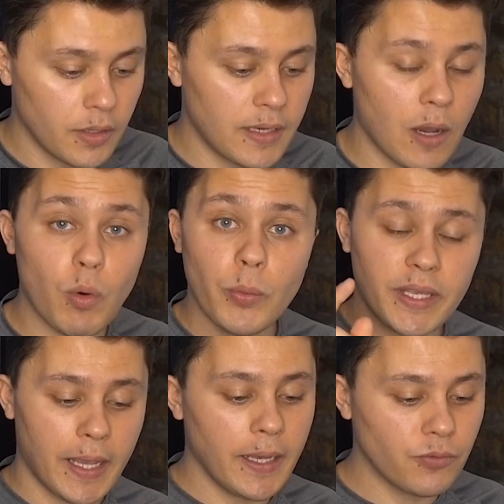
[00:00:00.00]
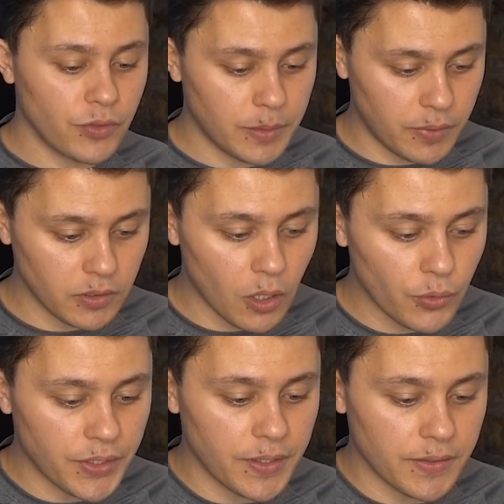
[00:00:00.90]
Now, what we can read
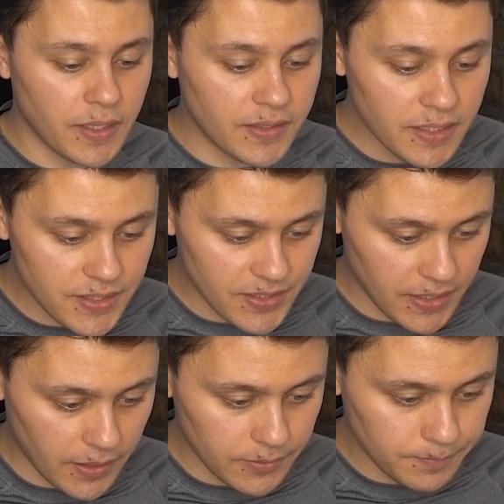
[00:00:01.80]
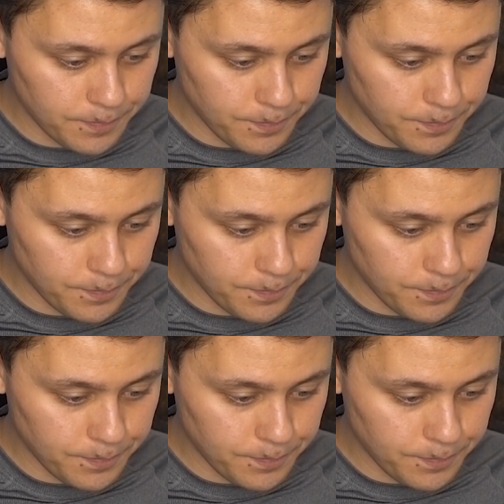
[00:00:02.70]
below here, they did say